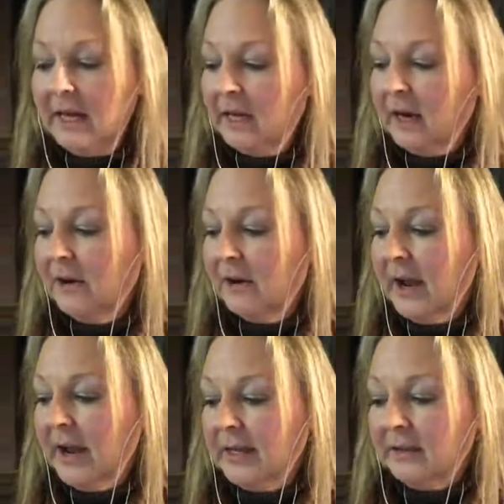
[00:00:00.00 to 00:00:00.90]
All
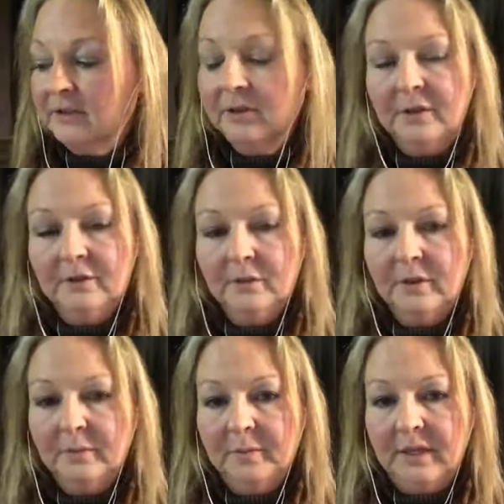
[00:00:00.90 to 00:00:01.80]
right. So those were the
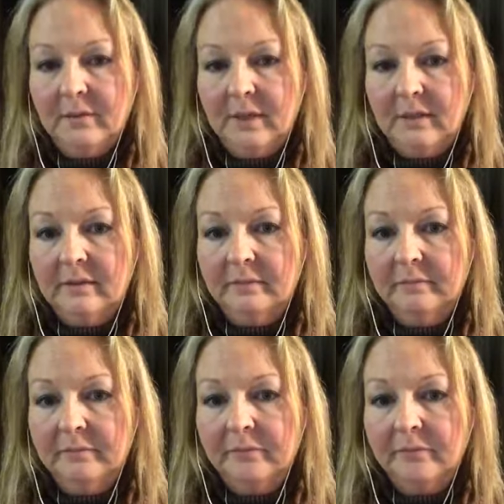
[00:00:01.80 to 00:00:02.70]
big ones
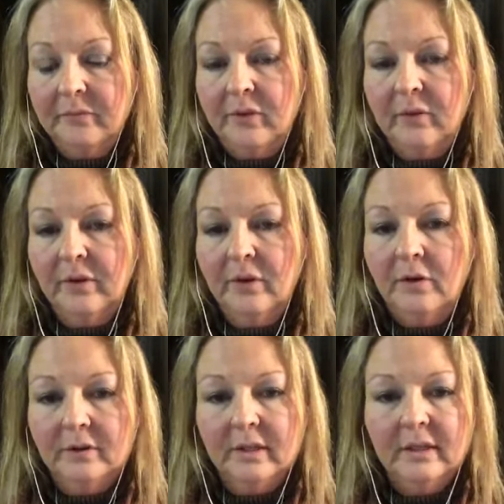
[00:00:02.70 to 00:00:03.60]

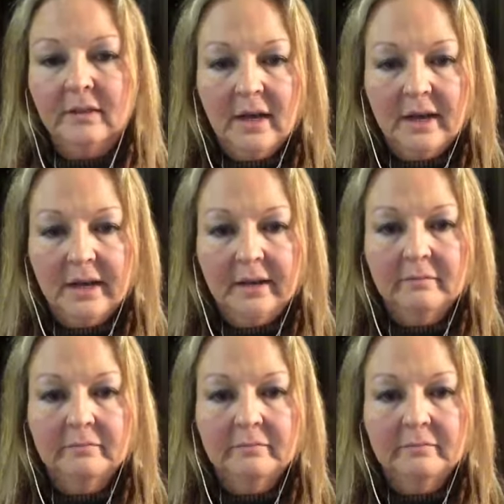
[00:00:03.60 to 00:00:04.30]
withholding, lying,